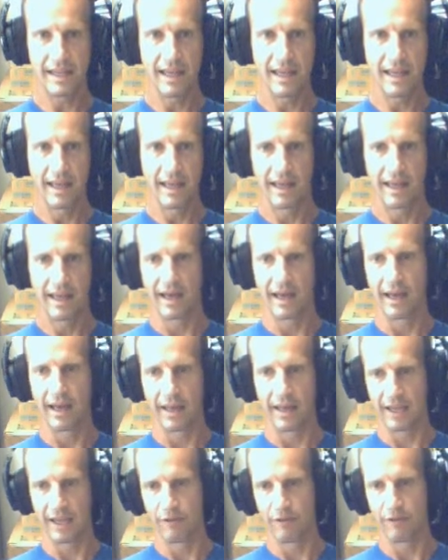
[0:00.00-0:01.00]

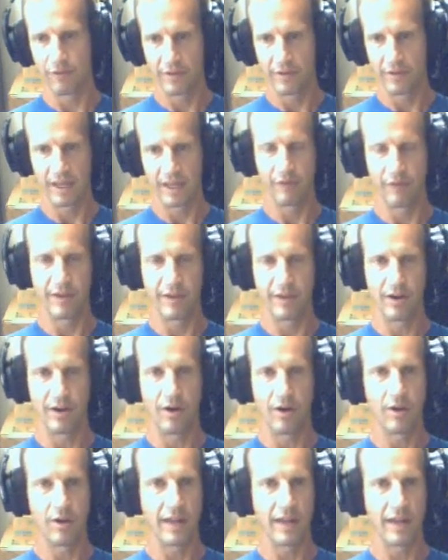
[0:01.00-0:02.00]
if at all,
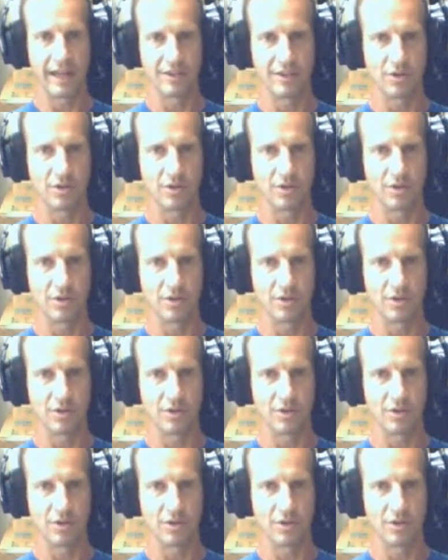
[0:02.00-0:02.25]
and sort of